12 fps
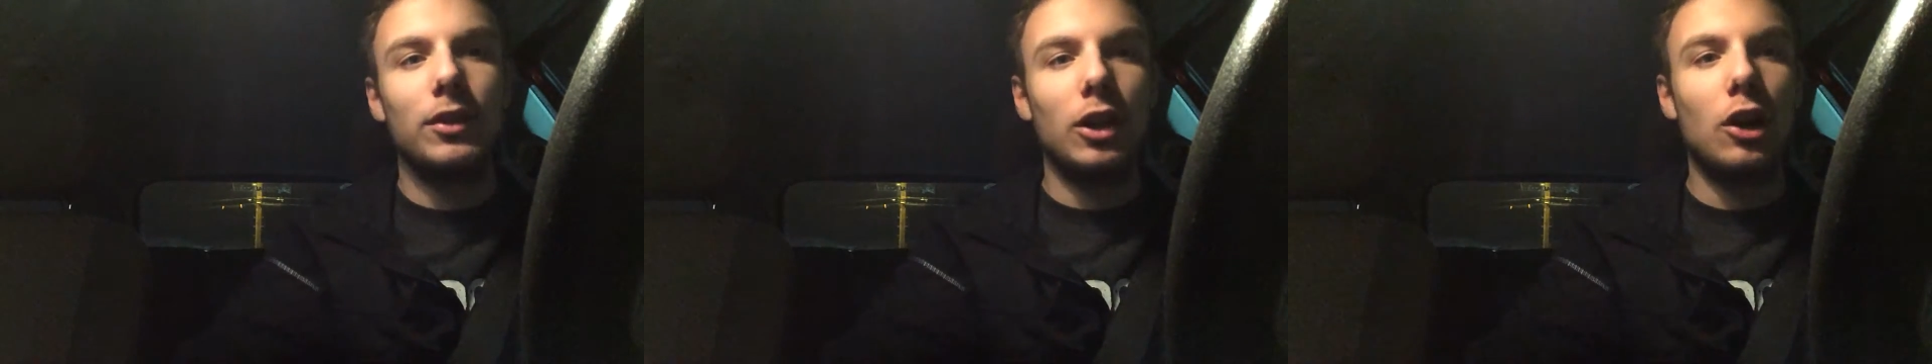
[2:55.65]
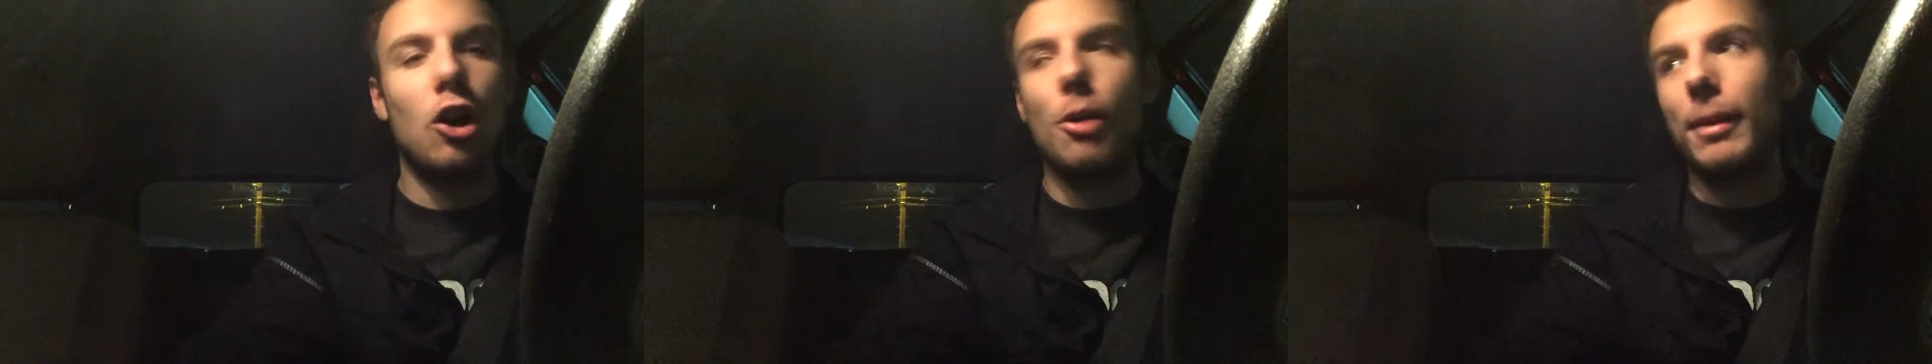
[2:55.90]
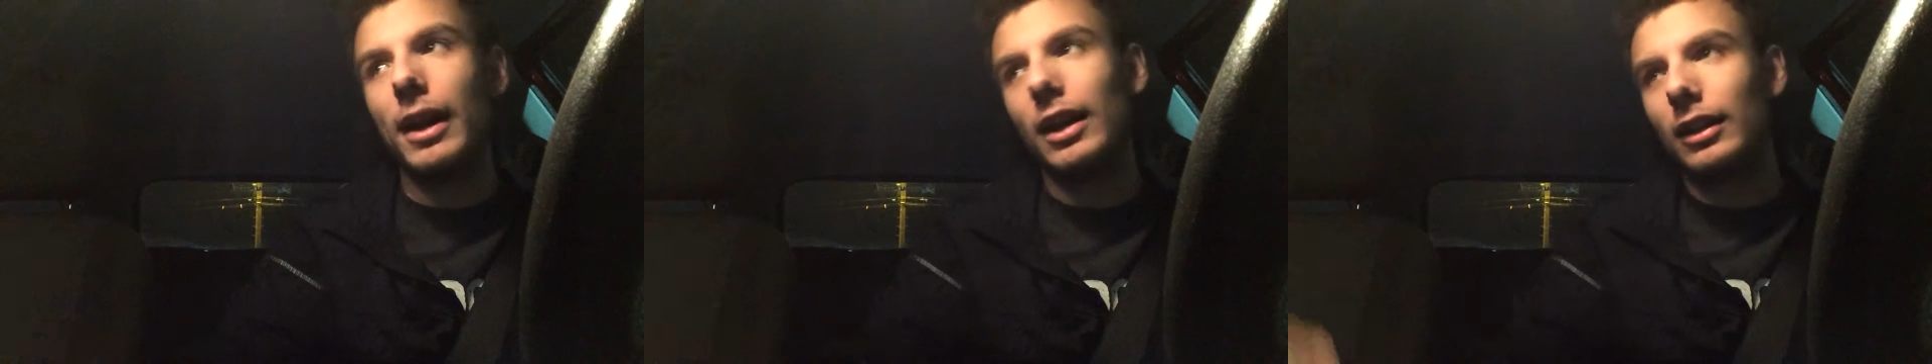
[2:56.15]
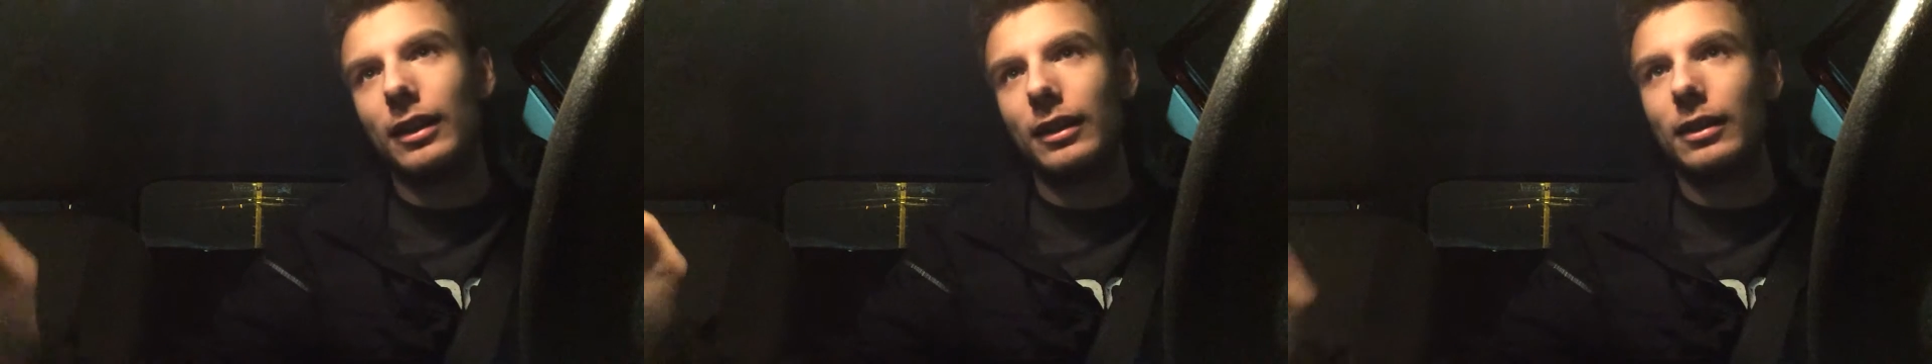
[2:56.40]
Oh
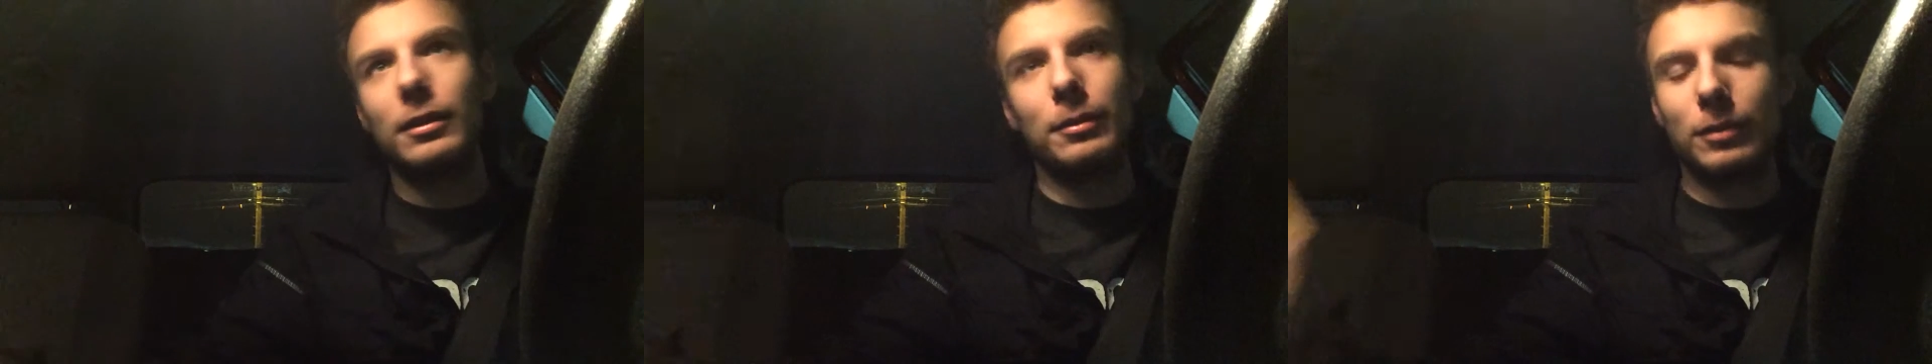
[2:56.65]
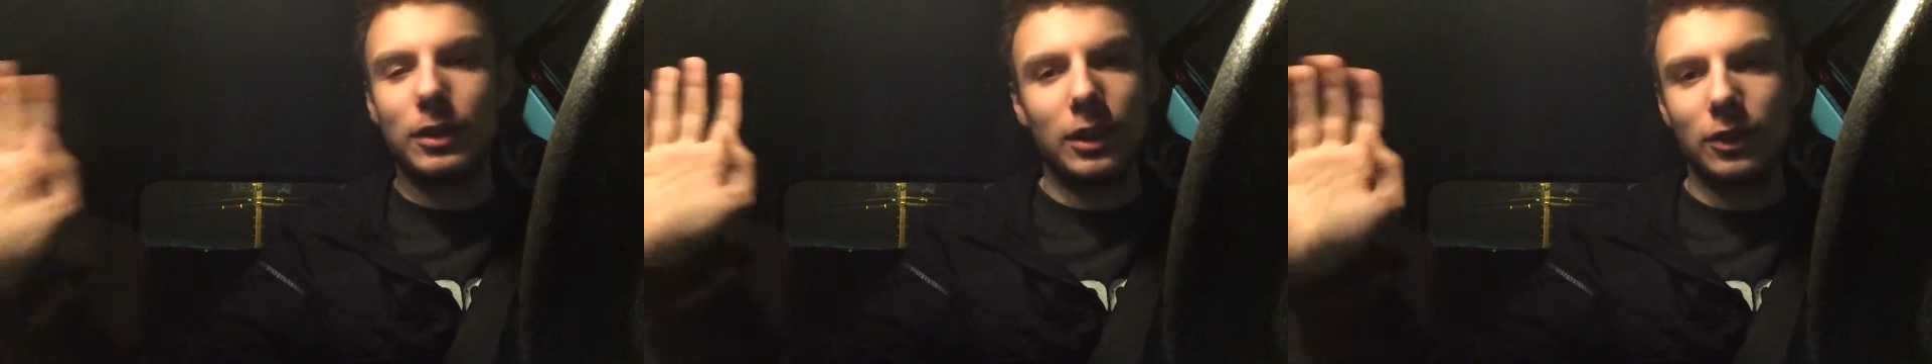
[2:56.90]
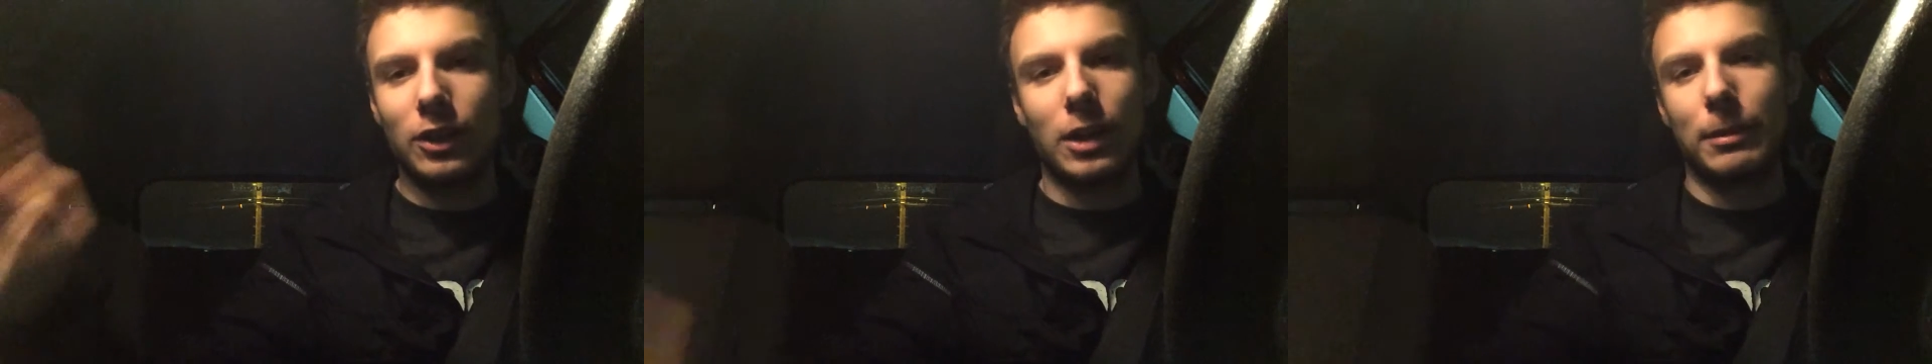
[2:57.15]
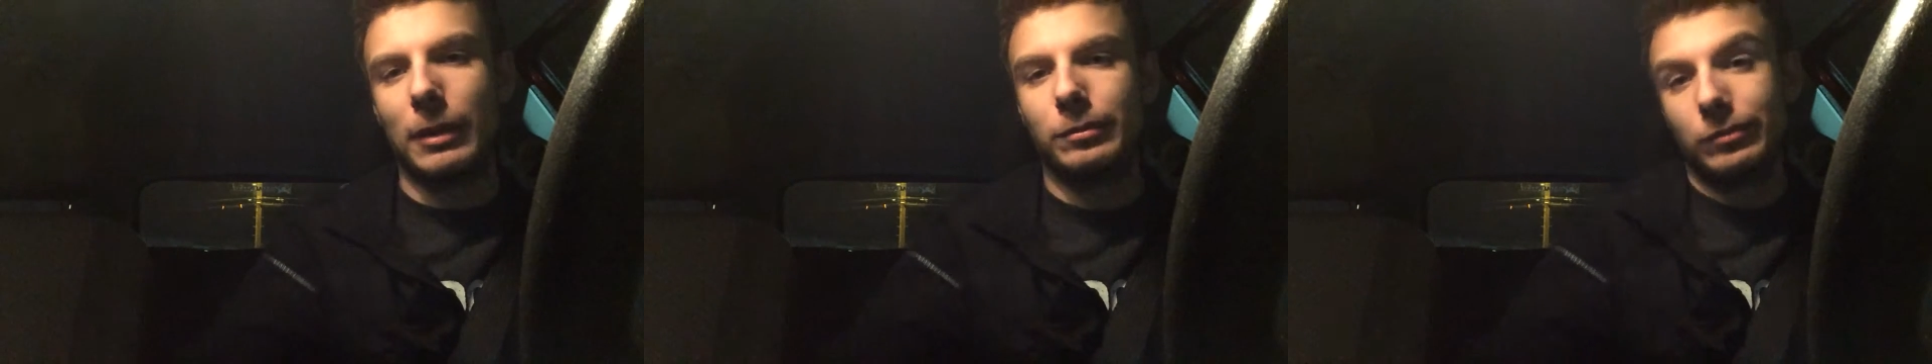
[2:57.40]
man, and
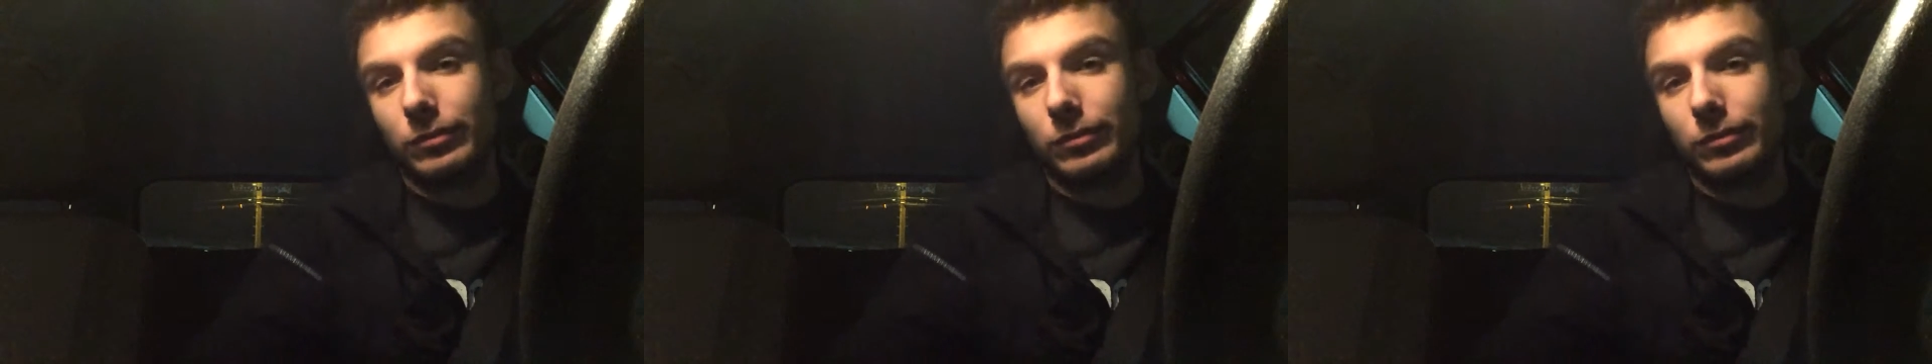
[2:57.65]
talking about